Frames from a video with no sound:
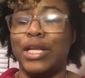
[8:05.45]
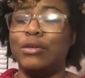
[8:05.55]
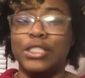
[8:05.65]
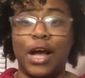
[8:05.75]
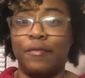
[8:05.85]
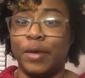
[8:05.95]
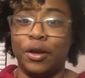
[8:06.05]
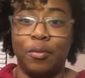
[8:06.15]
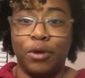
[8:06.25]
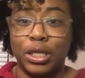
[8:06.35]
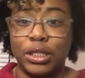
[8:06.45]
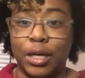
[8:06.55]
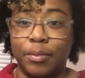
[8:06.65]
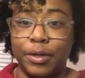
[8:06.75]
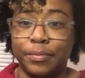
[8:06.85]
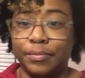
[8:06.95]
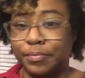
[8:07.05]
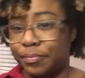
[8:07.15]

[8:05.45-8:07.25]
It was time for me to go bra shopping.